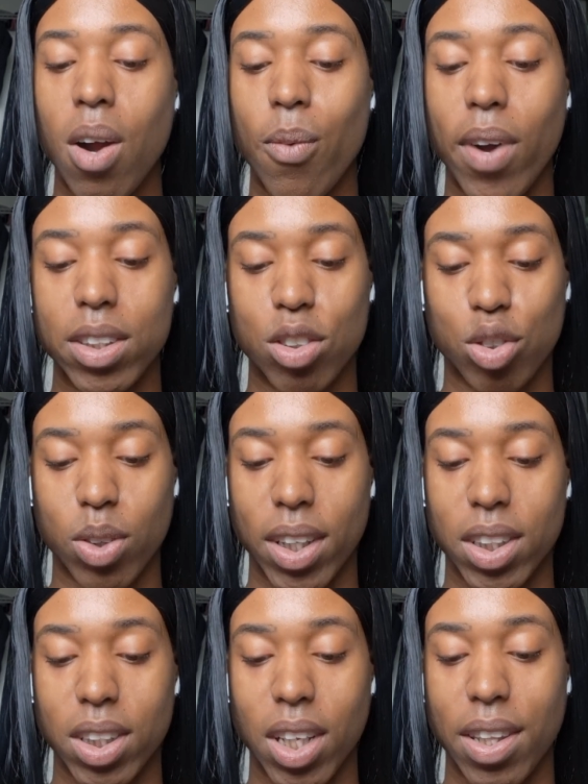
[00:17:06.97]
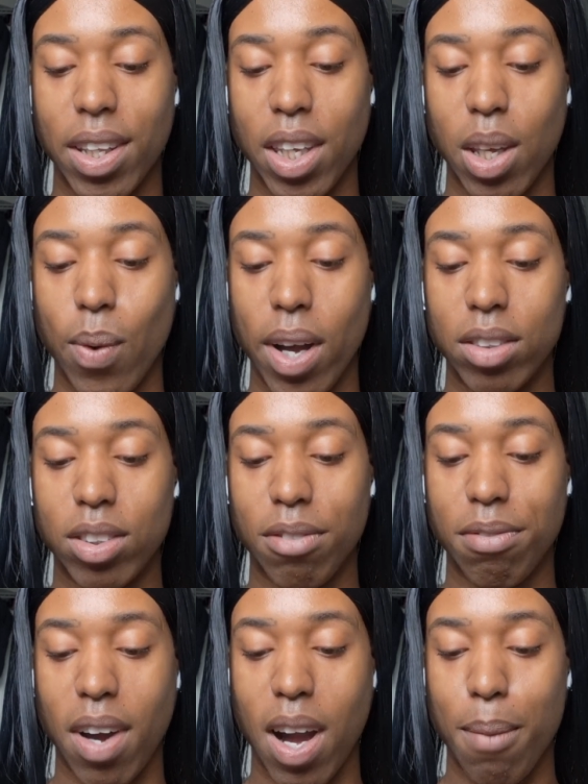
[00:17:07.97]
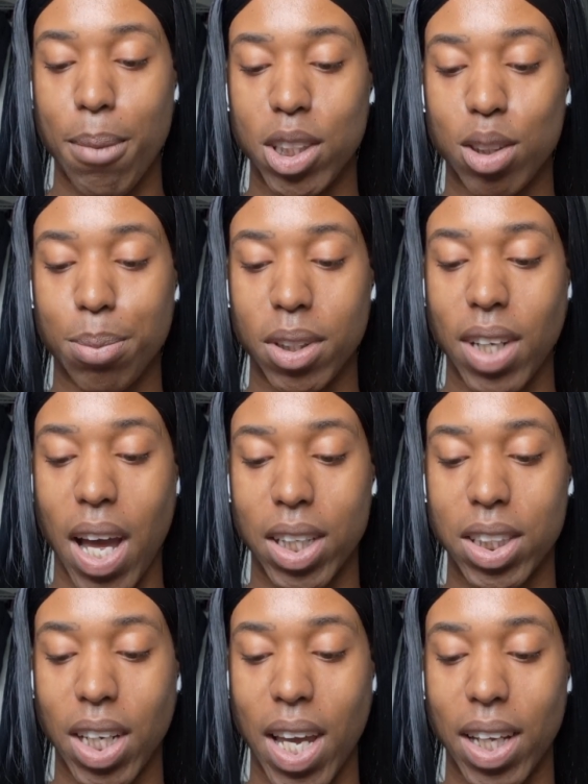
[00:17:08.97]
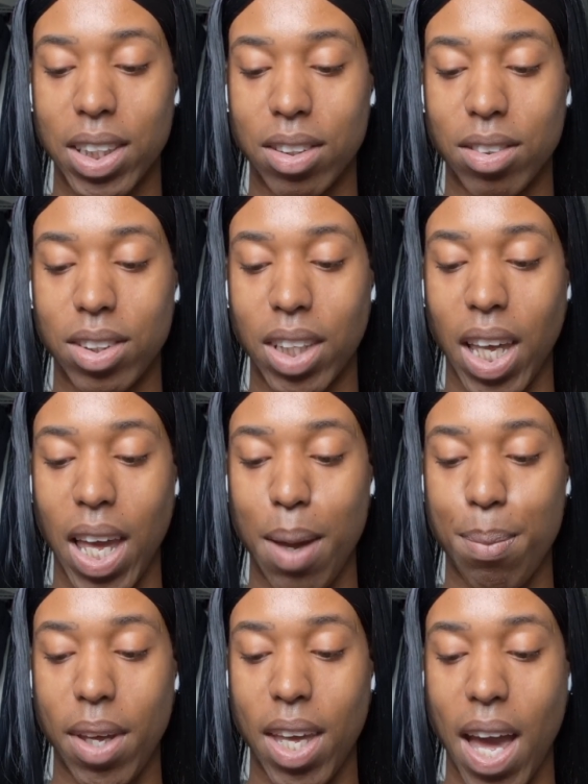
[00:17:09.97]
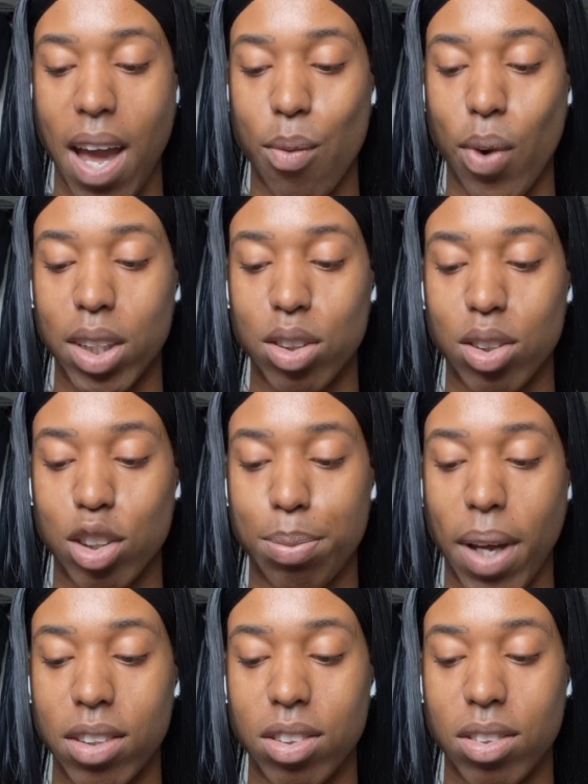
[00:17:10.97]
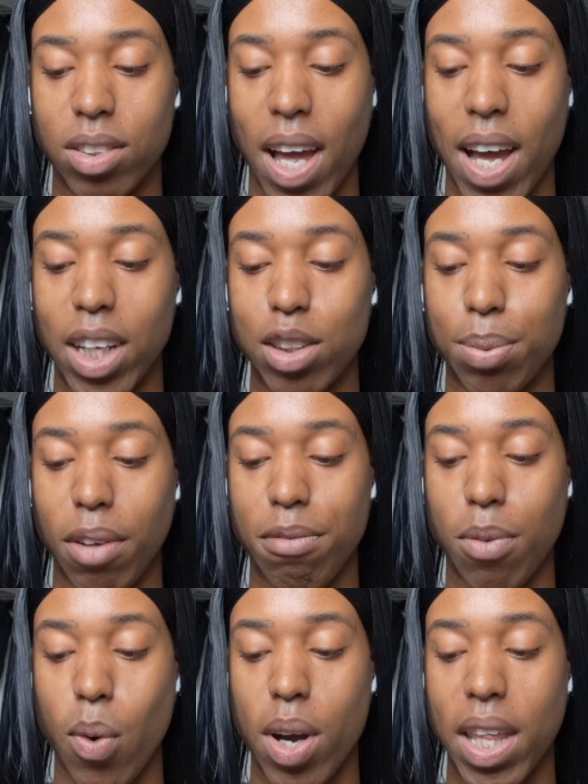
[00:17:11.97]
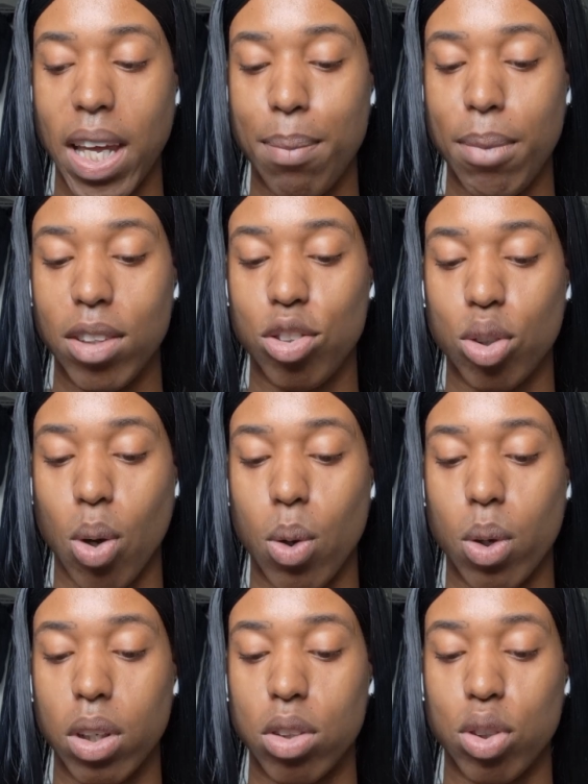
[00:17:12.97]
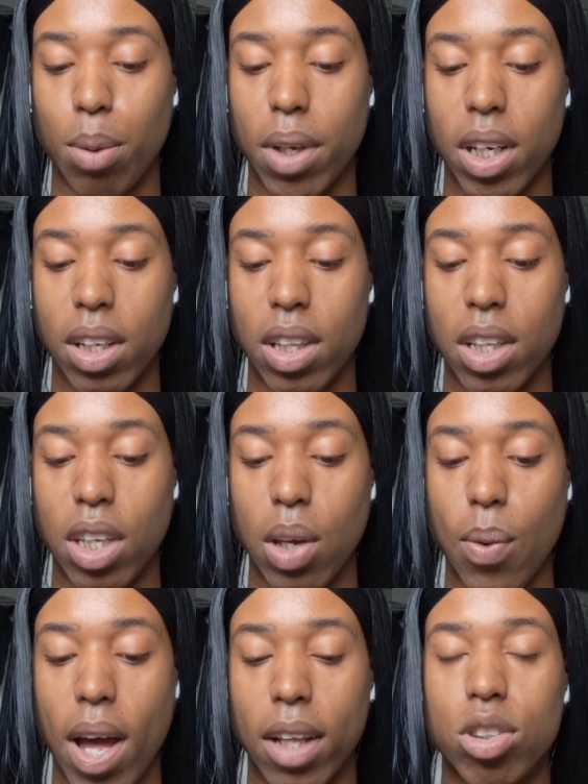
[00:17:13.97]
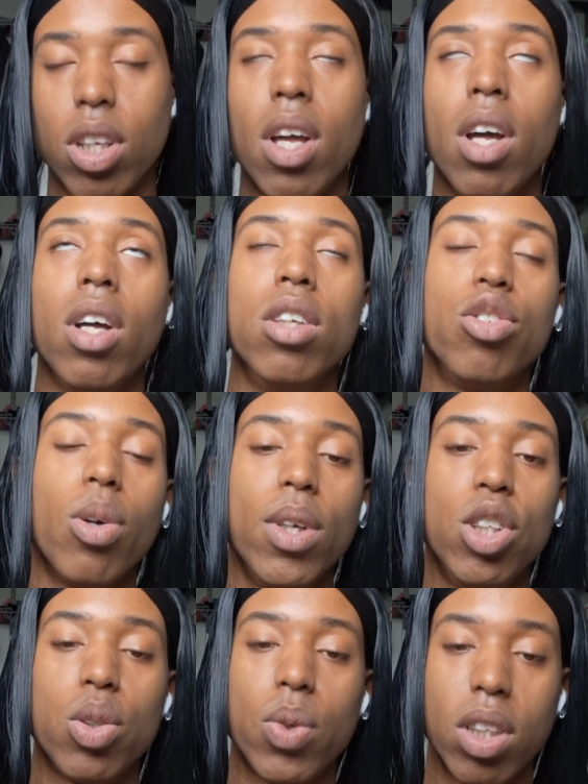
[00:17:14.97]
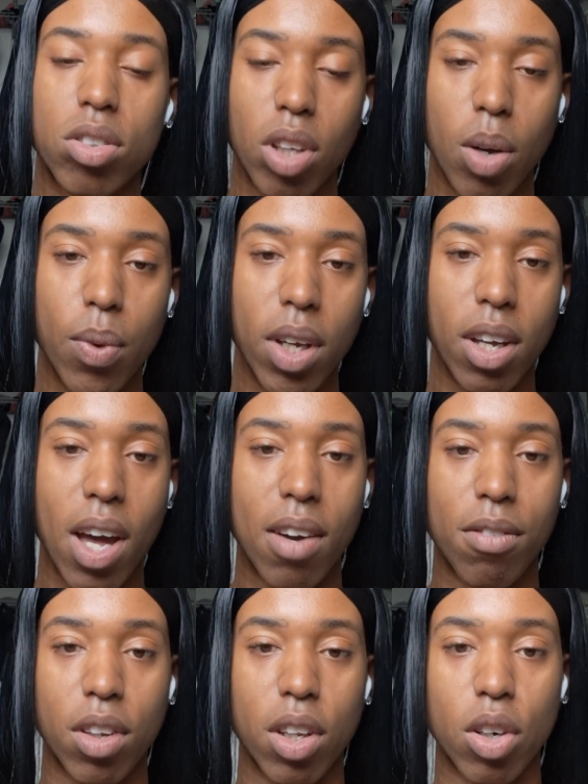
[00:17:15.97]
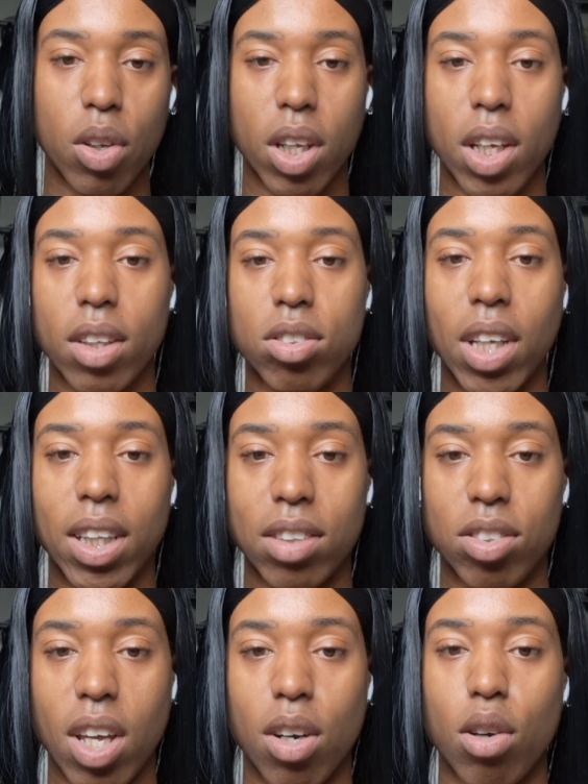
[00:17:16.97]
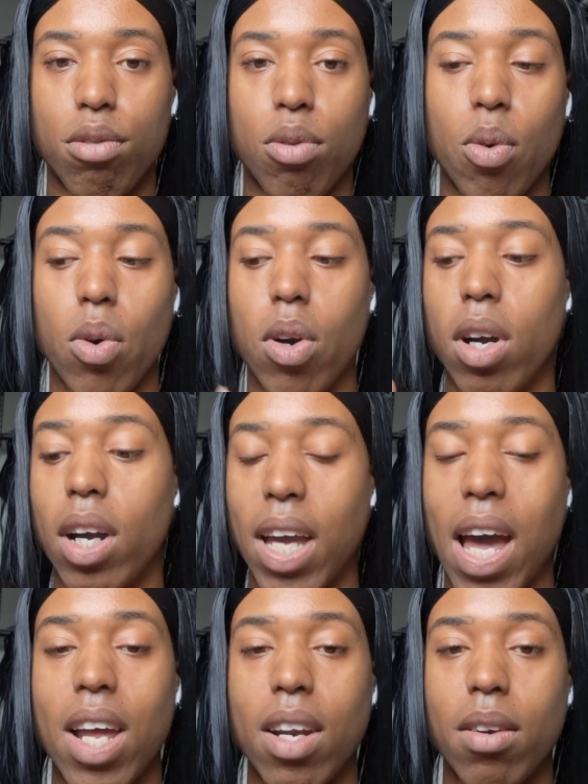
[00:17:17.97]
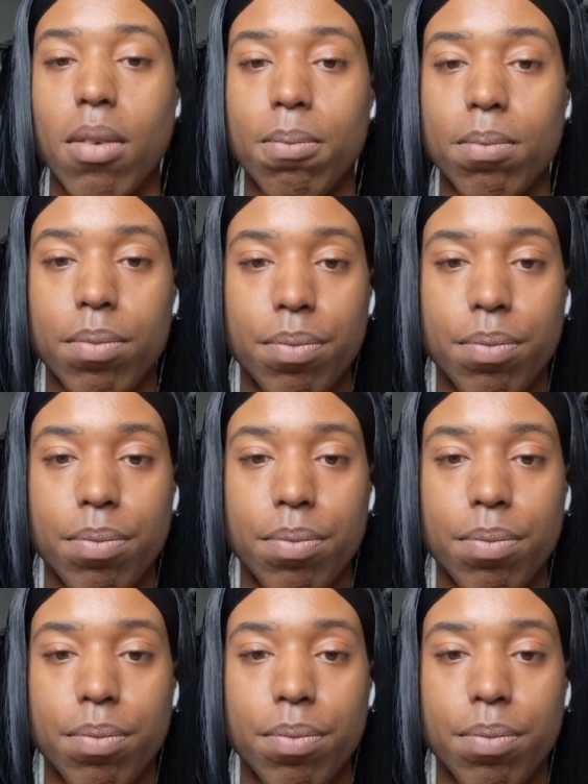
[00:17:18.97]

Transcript: Registration. The U.S. Environmental Protection Agency, EPA, registers pesticides before they can be sold or distributed in the U.S. So in doing so, we kind of literally set the standard for, again,